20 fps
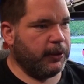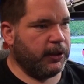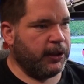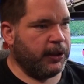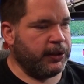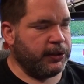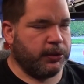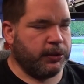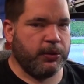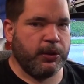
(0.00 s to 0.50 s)

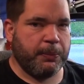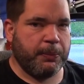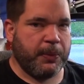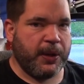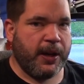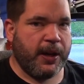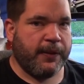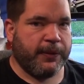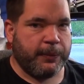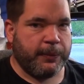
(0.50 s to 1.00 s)
The two in the
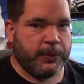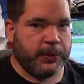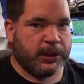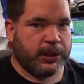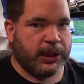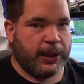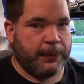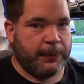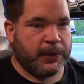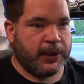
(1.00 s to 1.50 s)
bathroom
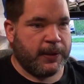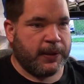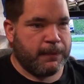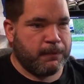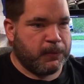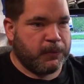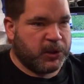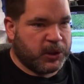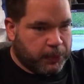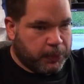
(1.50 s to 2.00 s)
seem to
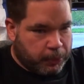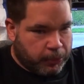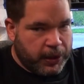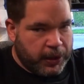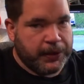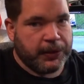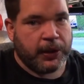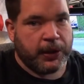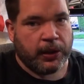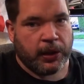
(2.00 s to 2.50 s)

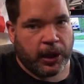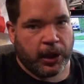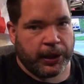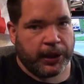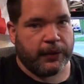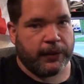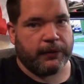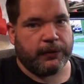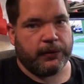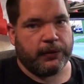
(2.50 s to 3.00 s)
spread the
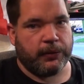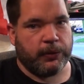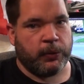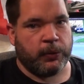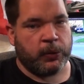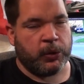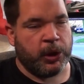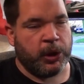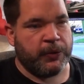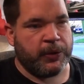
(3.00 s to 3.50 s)
light
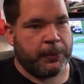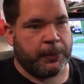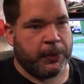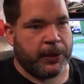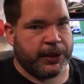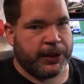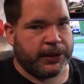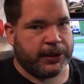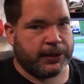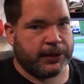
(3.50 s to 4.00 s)
all over the
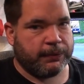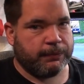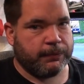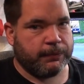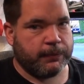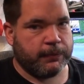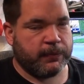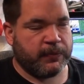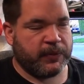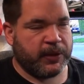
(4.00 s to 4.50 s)
place.
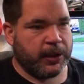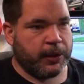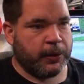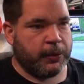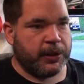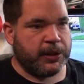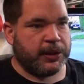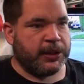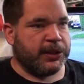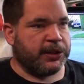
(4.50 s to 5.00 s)
They're
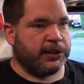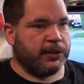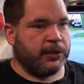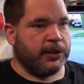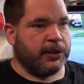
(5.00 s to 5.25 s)
quite decent